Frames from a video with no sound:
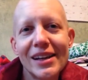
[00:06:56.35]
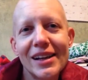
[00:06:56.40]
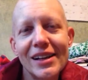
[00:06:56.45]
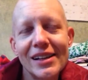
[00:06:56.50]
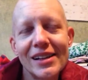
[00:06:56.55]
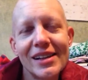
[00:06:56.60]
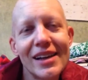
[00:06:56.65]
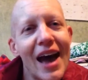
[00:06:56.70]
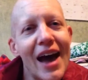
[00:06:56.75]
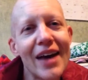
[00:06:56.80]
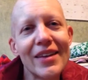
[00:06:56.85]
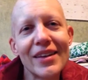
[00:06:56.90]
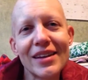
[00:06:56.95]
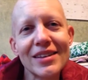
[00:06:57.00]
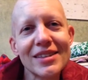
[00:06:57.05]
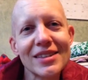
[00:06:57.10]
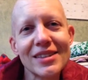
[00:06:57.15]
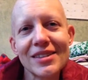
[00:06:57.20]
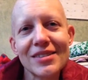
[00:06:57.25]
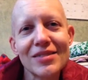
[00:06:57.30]
Yeah,
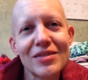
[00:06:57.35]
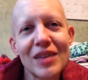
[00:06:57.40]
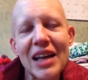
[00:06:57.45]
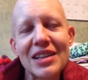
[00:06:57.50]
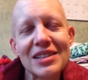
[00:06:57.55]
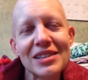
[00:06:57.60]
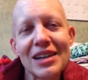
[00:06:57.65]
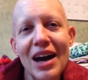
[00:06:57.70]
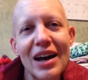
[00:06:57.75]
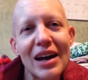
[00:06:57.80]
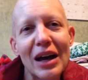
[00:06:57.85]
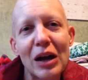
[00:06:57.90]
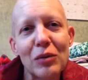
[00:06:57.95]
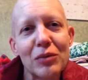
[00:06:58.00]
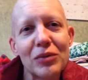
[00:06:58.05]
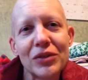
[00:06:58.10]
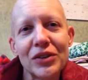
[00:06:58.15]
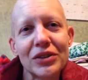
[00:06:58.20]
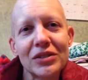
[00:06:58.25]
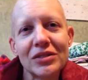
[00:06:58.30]
that's not
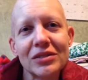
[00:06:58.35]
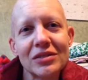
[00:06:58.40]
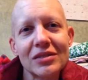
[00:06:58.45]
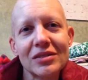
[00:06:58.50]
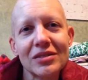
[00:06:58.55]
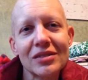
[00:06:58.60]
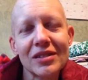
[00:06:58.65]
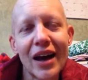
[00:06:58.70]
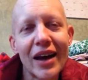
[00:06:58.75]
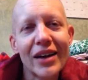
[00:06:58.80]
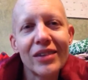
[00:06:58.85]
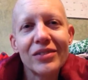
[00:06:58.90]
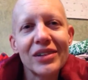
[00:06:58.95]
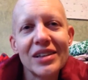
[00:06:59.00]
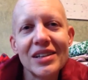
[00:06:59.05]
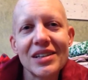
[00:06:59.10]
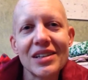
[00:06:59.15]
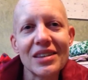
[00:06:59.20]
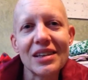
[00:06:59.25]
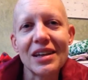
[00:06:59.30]
helpful. I don't
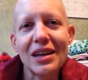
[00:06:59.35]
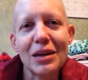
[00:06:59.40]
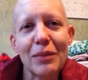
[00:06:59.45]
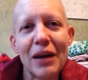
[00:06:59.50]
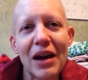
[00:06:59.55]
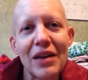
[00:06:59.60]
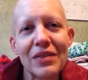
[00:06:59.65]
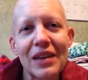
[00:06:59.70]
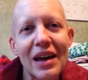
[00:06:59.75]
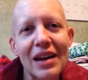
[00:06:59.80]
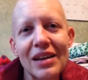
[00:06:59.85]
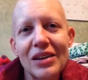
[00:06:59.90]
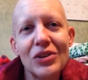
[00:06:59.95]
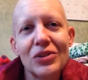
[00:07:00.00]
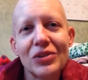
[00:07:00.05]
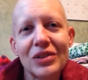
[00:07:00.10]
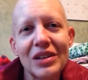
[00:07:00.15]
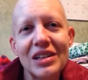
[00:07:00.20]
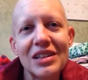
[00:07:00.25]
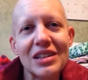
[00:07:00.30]
need to think about that. You
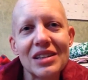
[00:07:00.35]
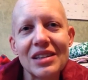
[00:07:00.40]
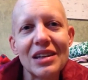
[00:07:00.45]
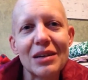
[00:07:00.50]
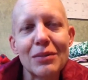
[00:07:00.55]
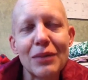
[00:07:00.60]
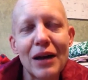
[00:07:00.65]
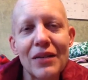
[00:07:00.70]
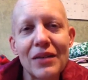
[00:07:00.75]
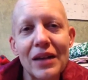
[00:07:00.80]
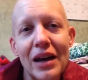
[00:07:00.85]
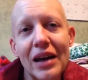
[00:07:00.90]
don't need to think about